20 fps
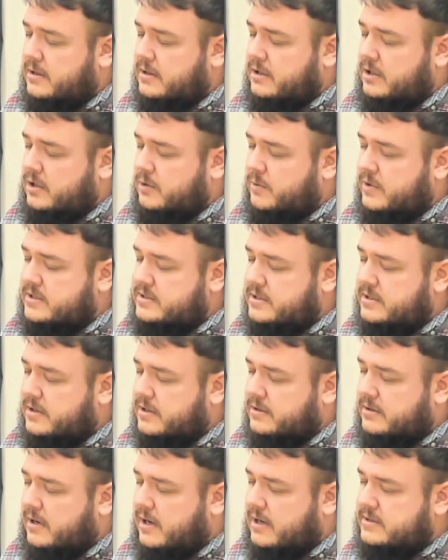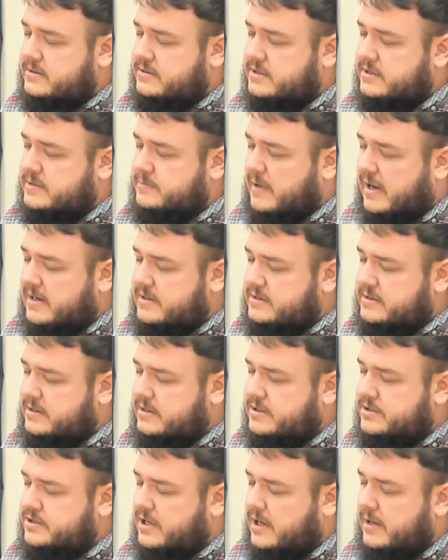You went to the cross despising
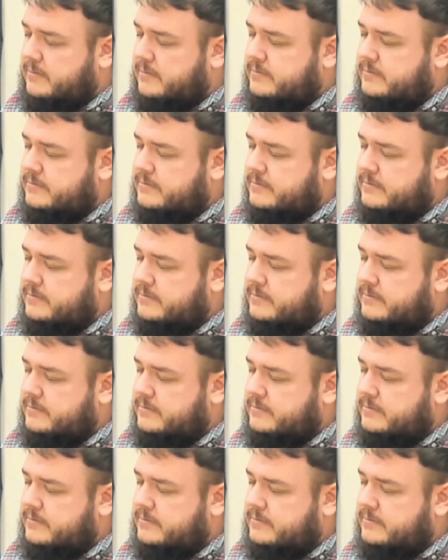the shame.